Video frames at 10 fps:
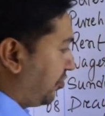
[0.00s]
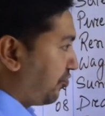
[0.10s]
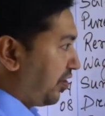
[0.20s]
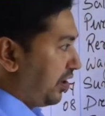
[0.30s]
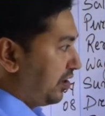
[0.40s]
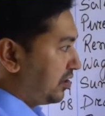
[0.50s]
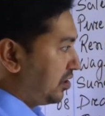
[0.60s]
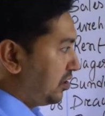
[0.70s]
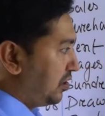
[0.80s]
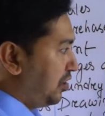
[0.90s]
great.
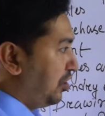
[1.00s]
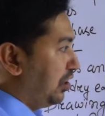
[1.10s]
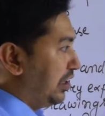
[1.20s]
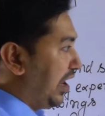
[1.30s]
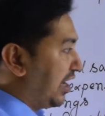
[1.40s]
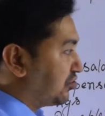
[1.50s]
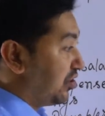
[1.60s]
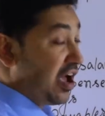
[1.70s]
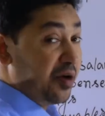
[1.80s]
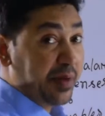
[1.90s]
Next
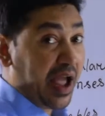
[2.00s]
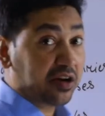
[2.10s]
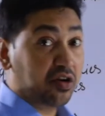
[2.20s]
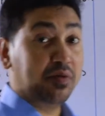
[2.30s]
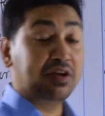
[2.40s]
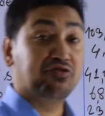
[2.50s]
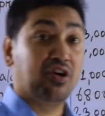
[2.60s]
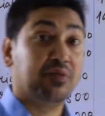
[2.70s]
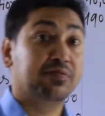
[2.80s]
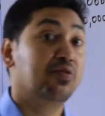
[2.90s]
we have bank
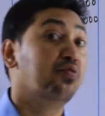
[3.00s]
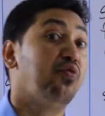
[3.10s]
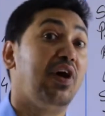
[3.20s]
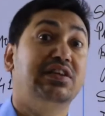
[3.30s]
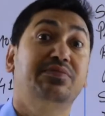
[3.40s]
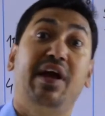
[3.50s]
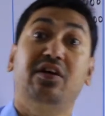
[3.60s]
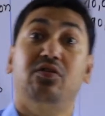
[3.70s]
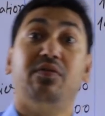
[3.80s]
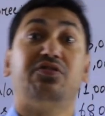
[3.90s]
overdraft. What is
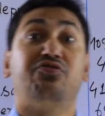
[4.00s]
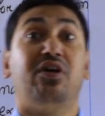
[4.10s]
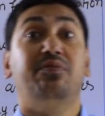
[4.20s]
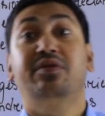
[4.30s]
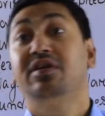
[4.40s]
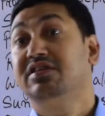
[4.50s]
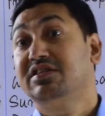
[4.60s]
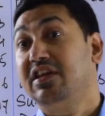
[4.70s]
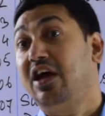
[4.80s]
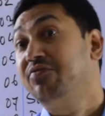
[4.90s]
bank overdraft?
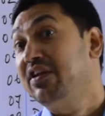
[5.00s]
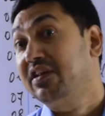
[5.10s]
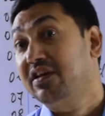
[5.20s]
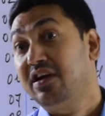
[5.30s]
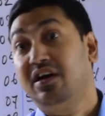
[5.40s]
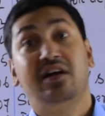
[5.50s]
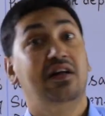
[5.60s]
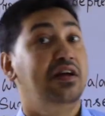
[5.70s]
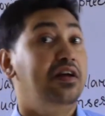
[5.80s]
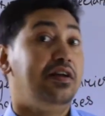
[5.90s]
It's a liability. Yeah,
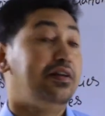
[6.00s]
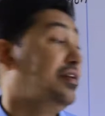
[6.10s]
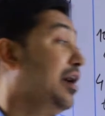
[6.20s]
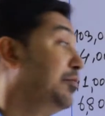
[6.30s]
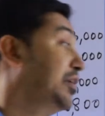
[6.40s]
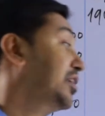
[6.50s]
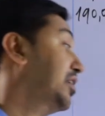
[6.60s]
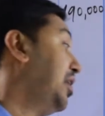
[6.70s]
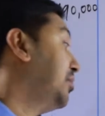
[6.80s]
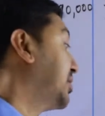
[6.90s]
liability
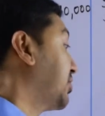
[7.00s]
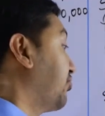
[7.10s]
comes